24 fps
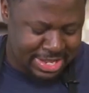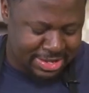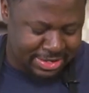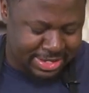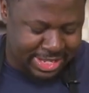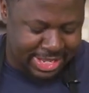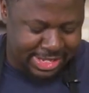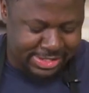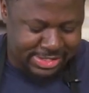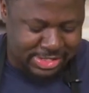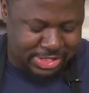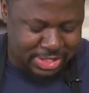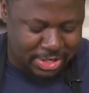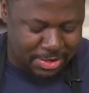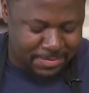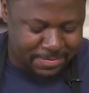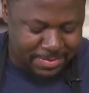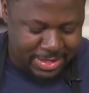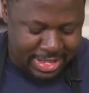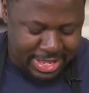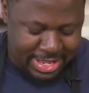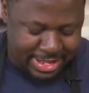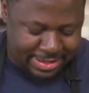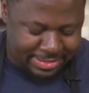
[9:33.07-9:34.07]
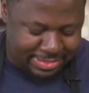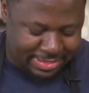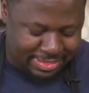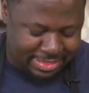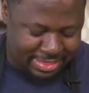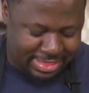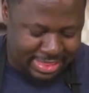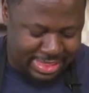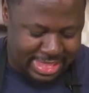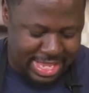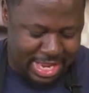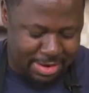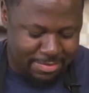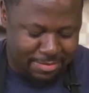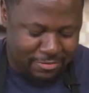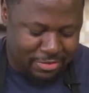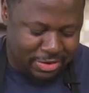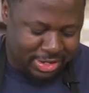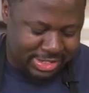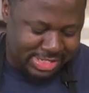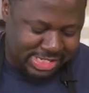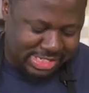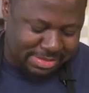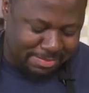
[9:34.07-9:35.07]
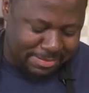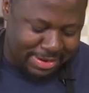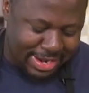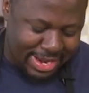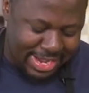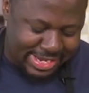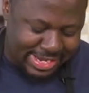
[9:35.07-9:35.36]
Okay, so there we've got some